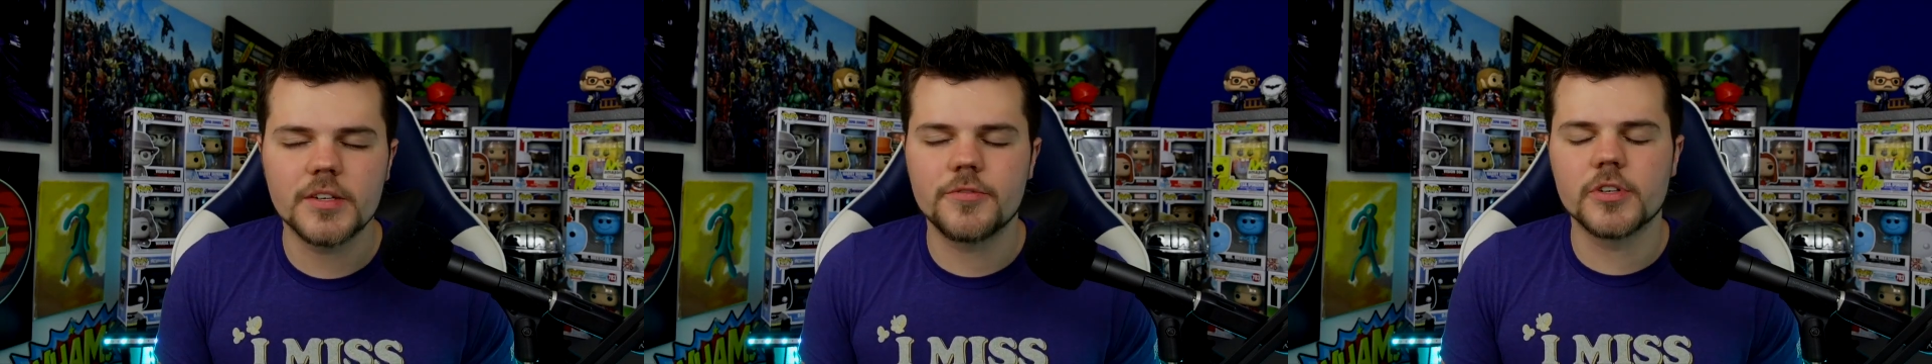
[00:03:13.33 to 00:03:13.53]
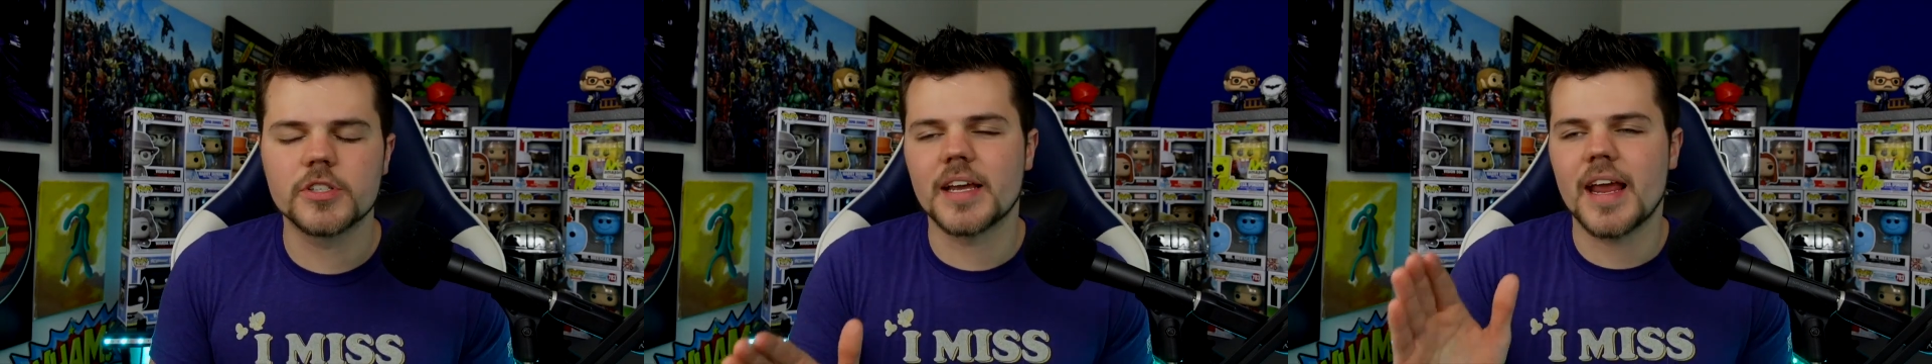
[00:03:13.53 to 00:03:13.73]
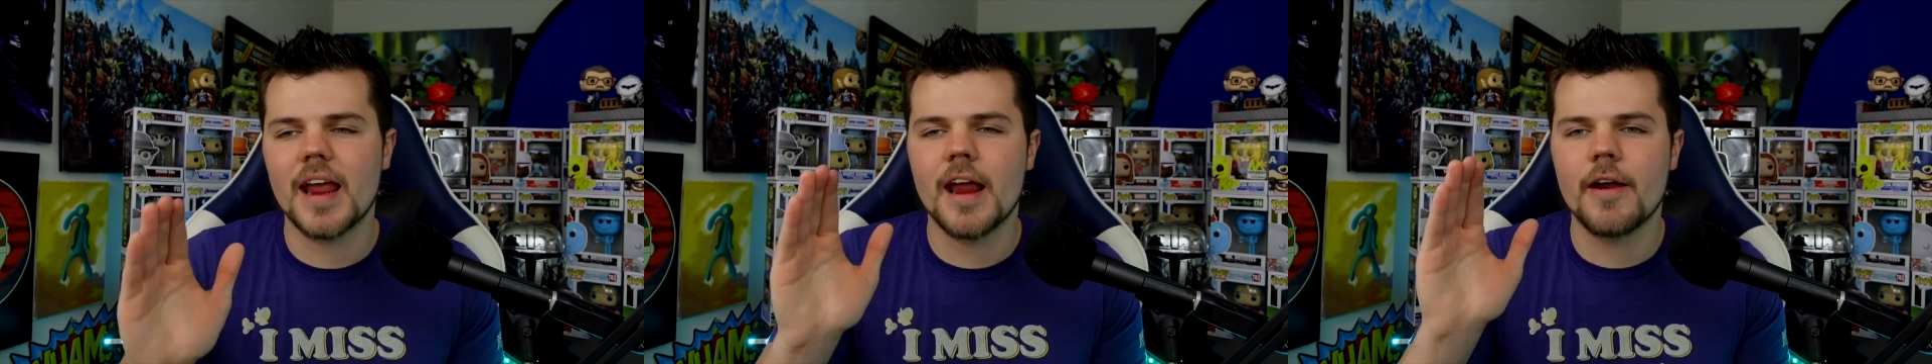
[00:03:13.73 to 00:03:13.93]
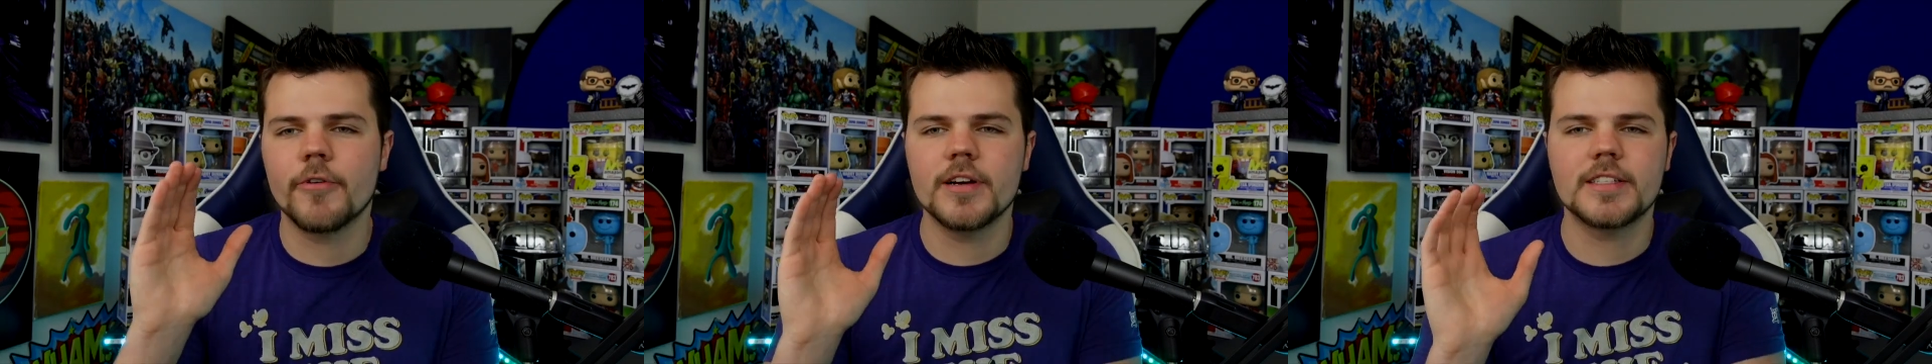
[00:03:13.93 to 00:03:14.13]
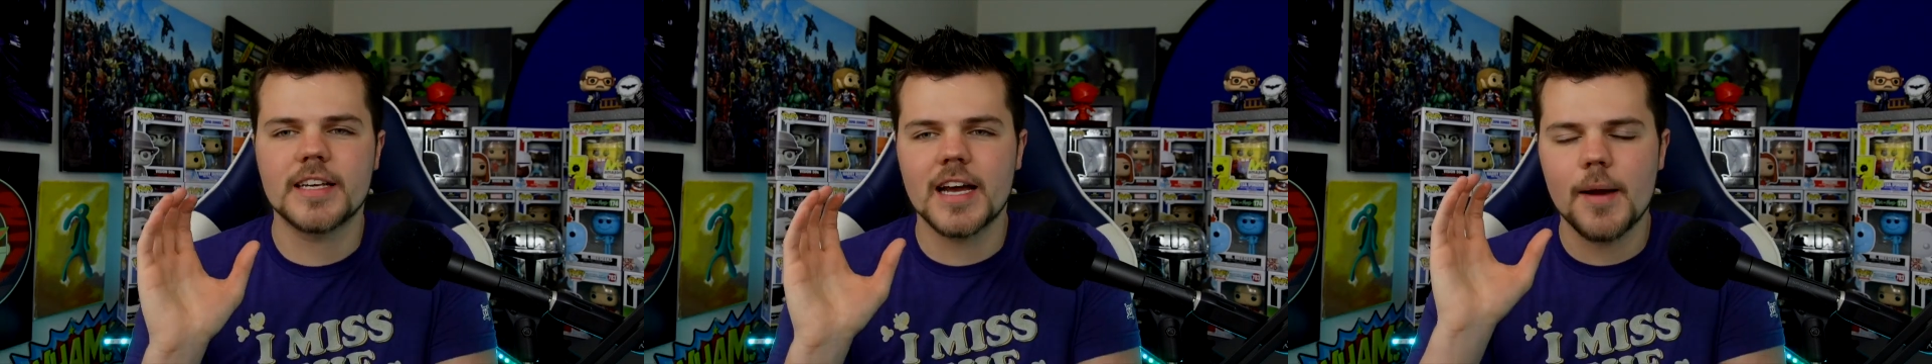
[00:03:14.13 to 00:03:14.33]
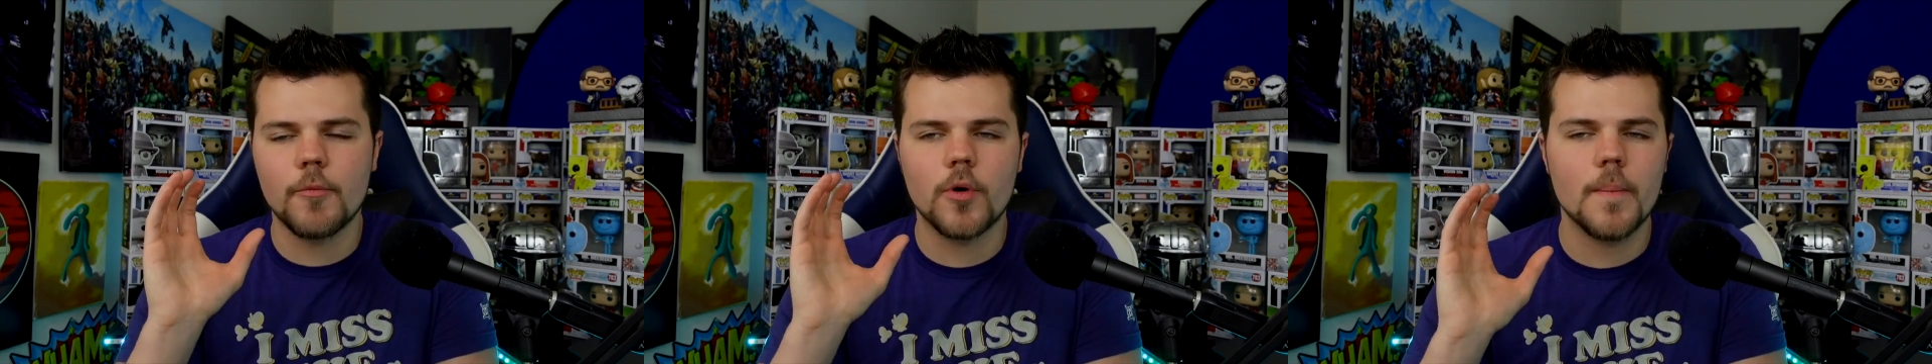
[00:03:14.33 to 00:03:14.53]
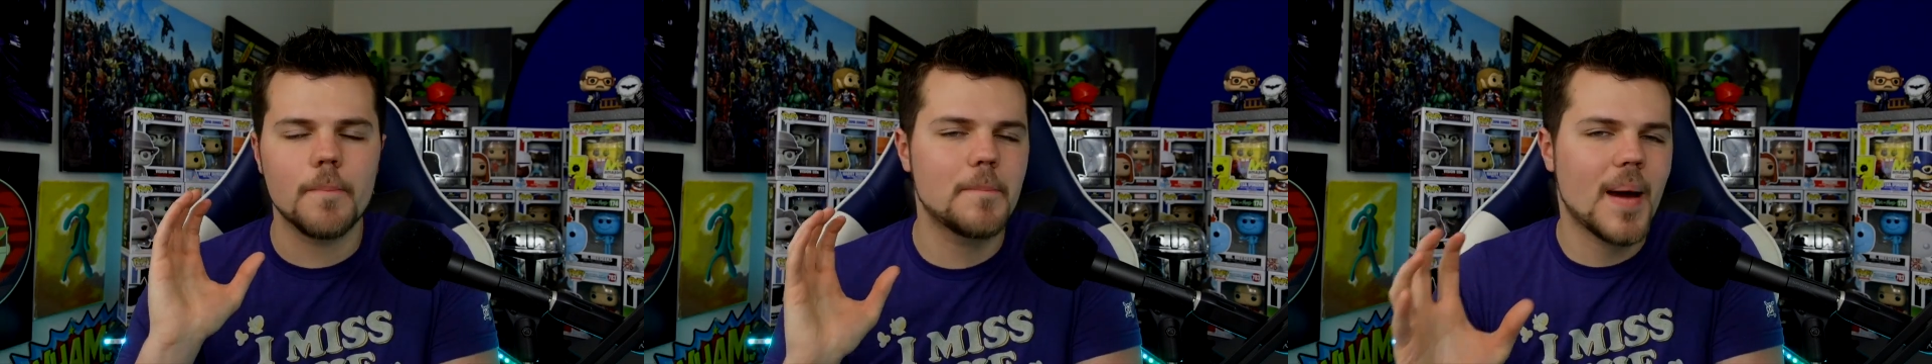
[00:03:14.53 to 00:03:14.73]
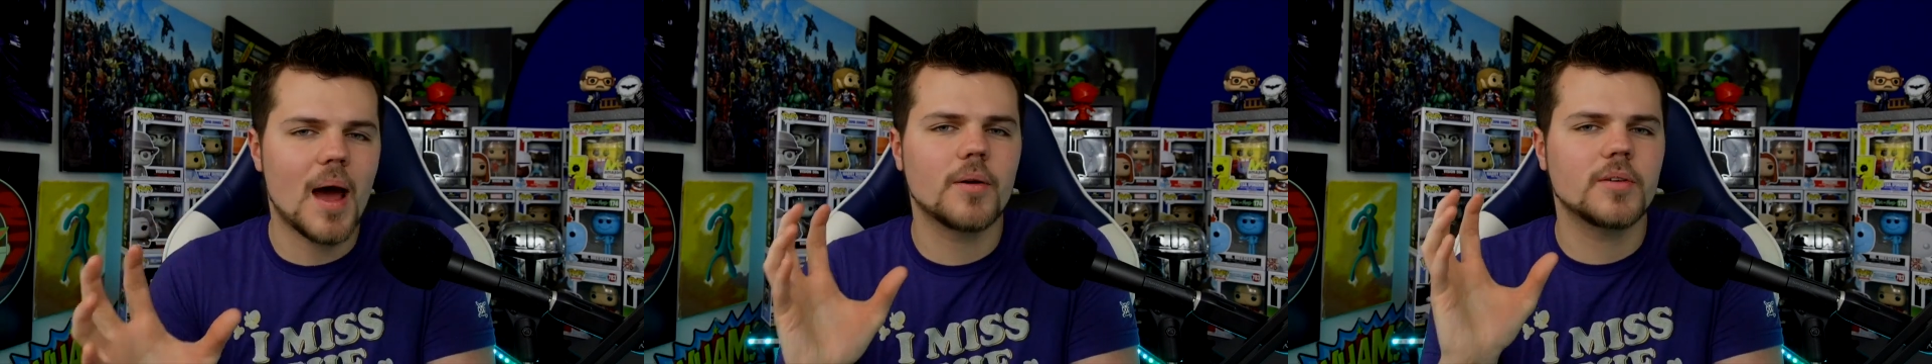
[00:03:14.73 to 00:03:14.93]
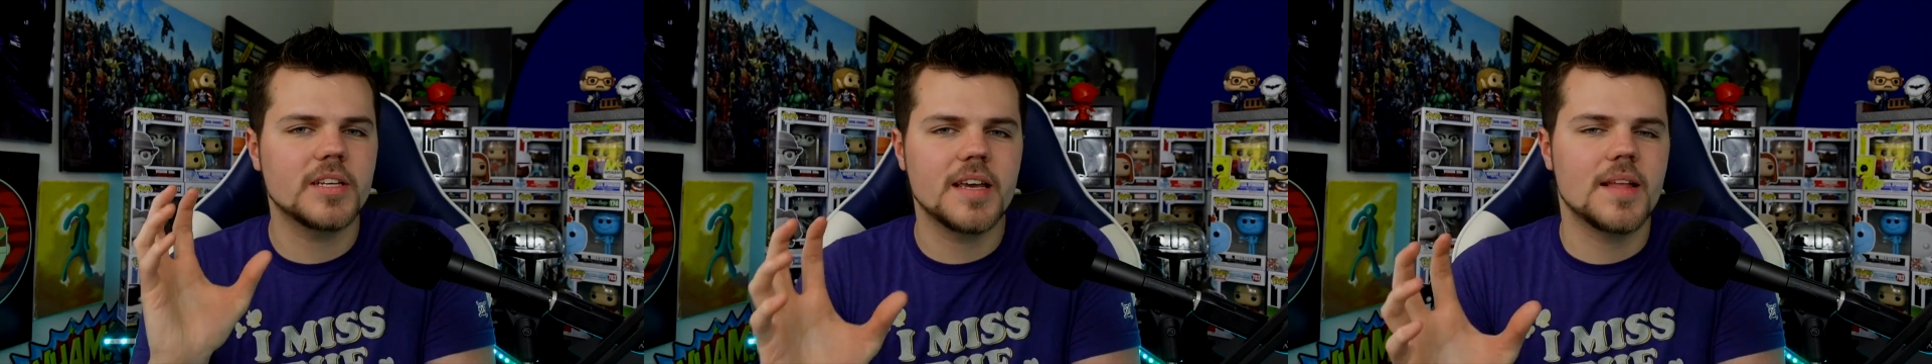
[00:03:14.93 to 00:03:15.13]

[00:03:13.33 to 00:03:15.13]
It feels like every time we're about to